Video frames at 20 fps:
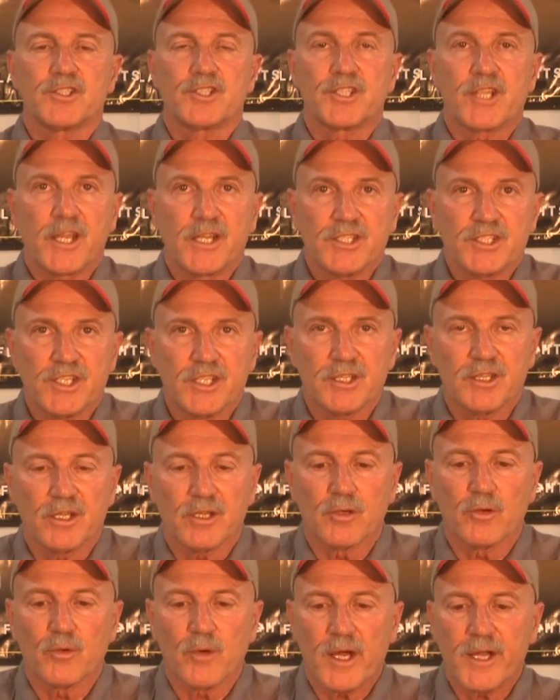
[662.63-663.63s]
Changing
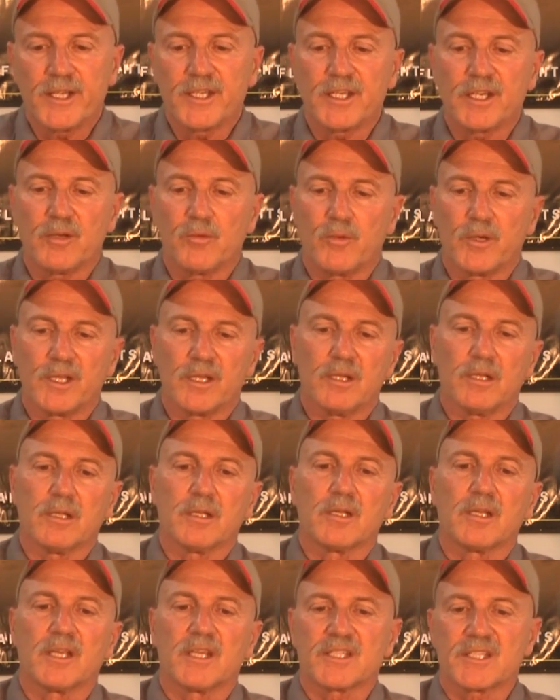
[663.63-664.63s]
the grinding
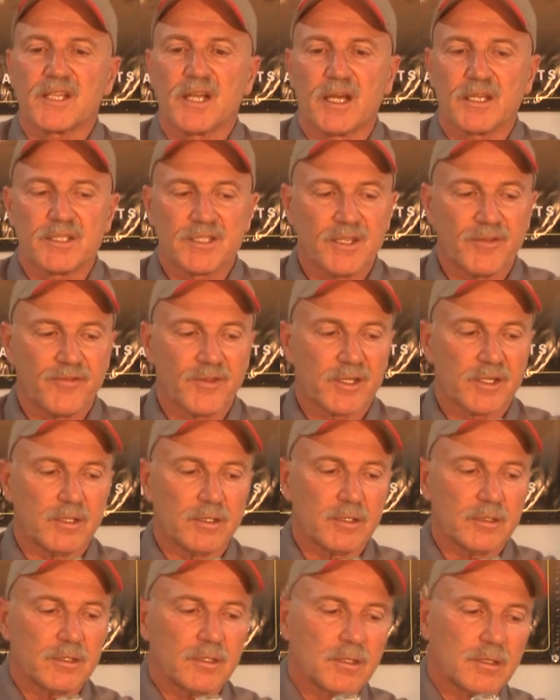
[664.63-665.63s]
wheel is not
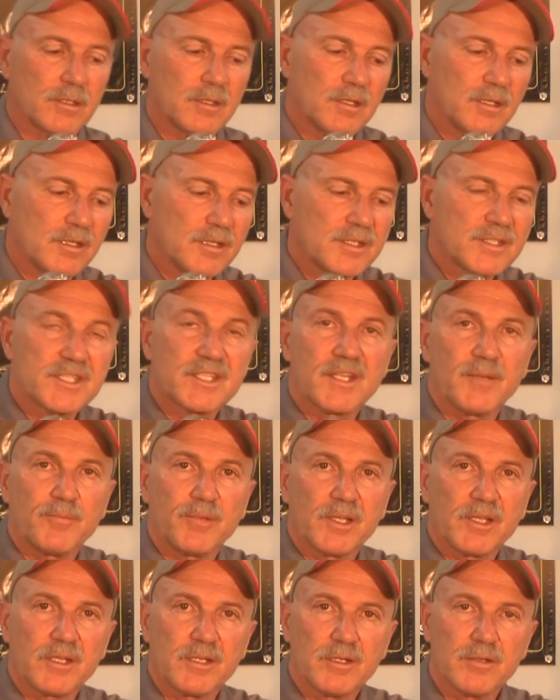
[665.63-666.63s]
difficult. You
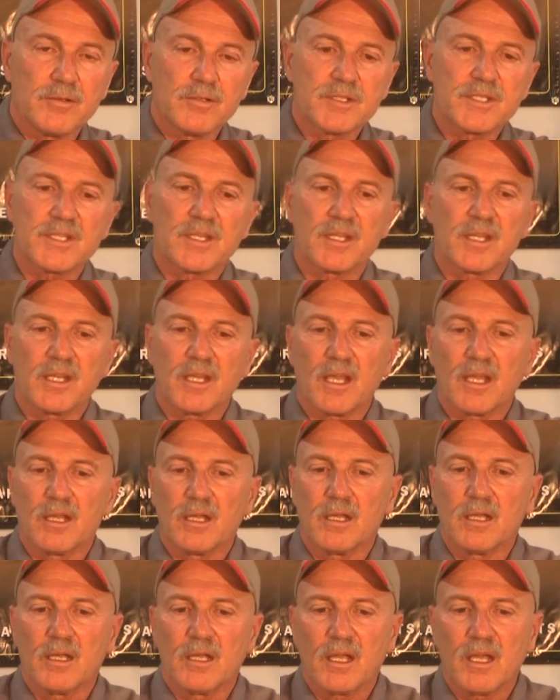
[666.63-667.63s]
simply use the
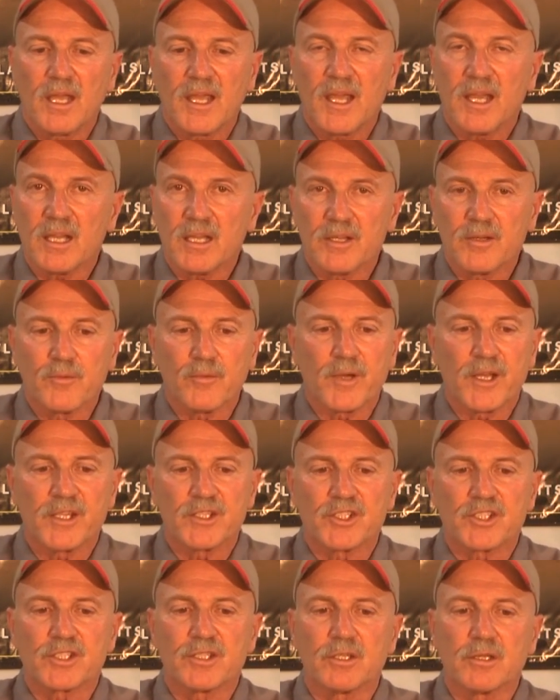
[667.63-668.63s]
Allen
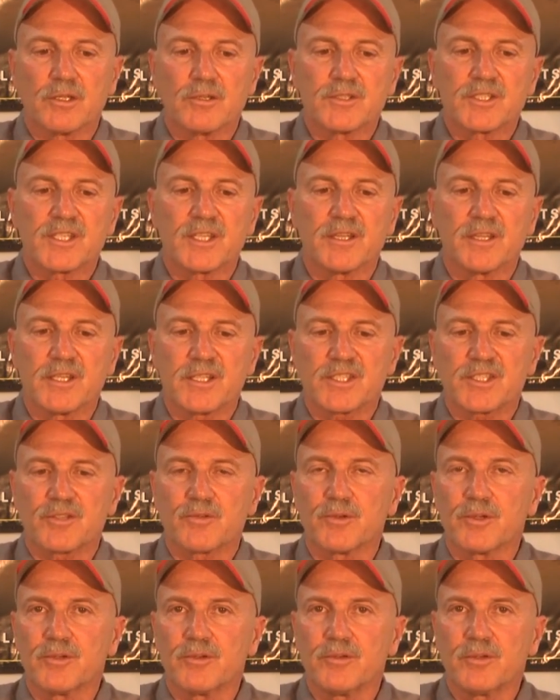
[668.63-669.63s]
wrench to loosen this
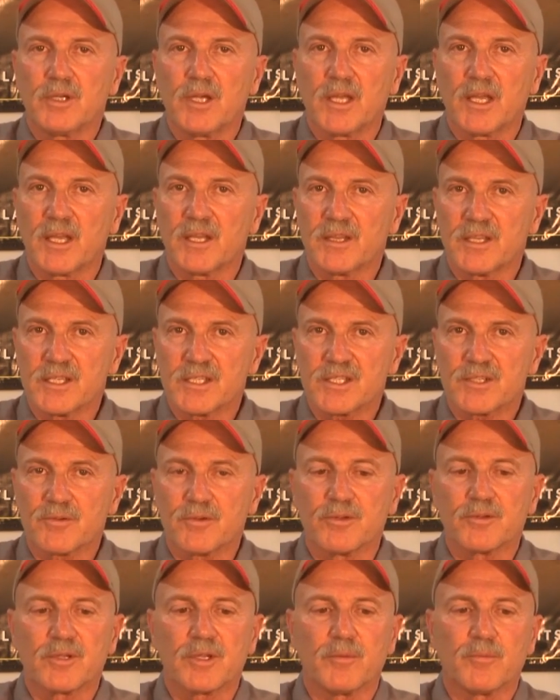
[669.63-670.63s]
screw and this
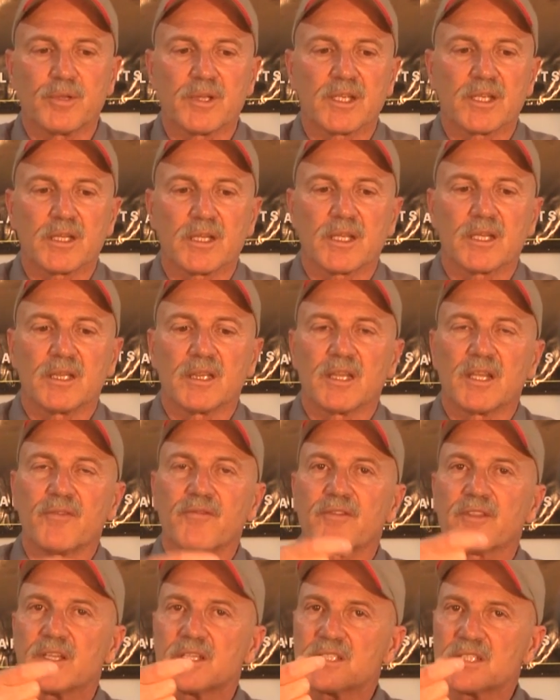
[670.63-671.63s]
screw completely,
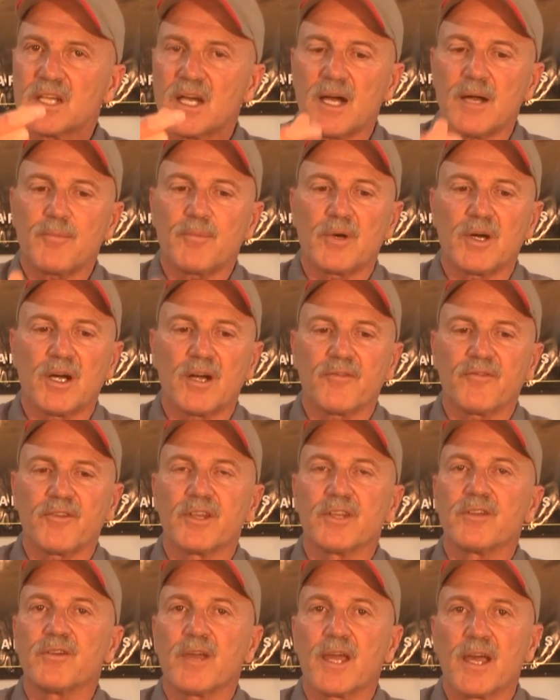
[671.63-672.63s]
lift the top off,
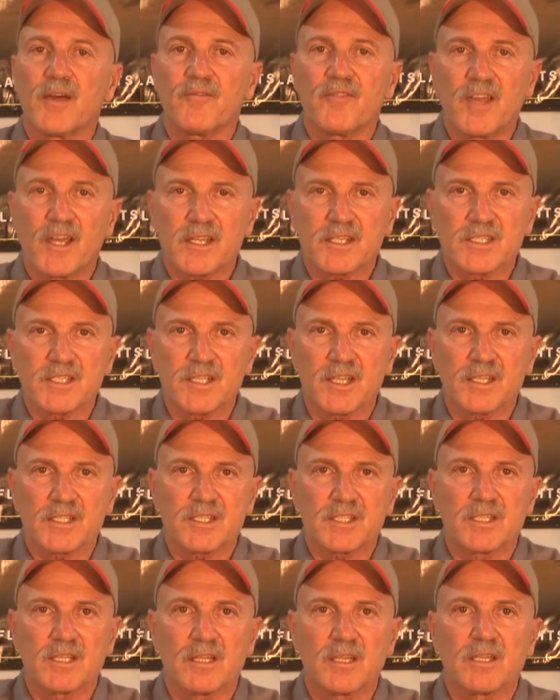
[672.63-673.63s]
and you have
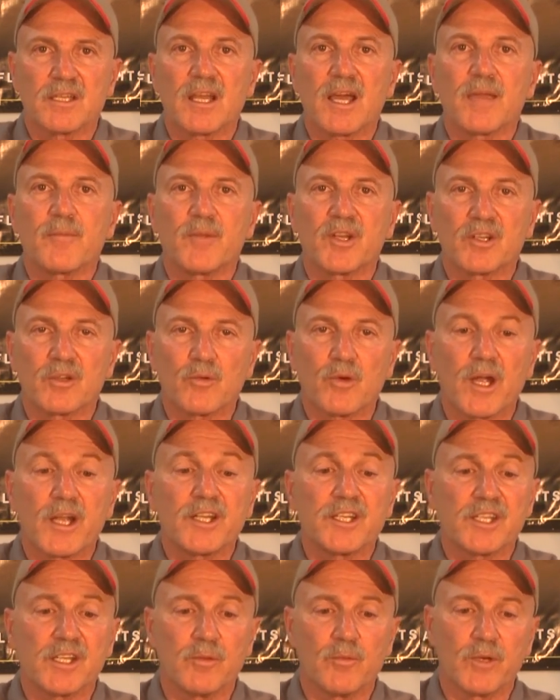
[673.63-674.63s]
access to the diamond
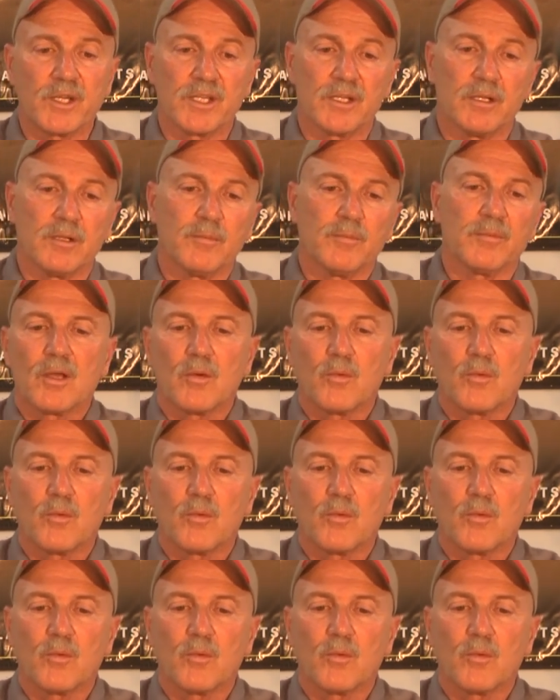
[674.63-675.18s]
grinding wheel.